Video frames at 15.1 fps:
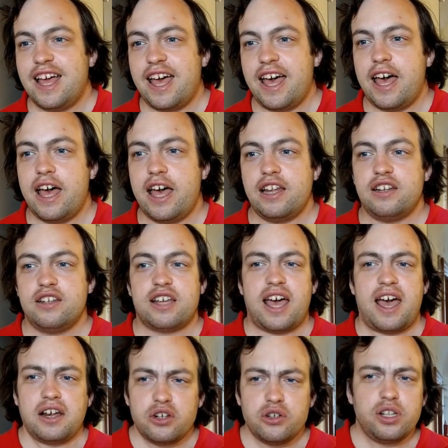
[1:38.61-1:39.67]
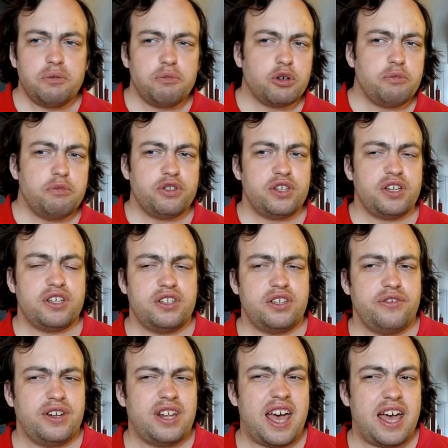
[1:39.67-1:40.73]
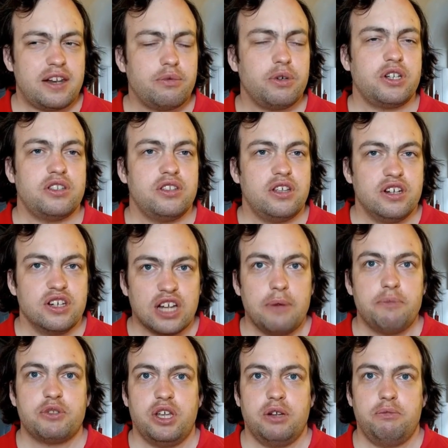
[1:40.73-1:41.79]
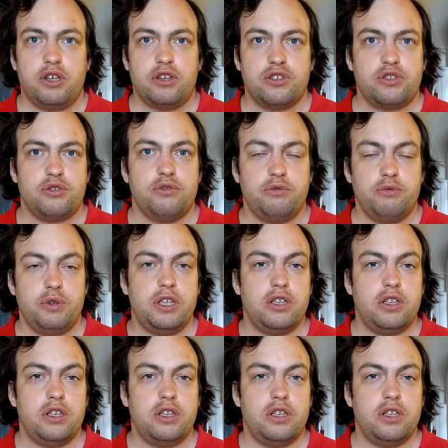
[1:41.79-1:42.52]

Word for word: And actually more music is even handwritten than typeset, because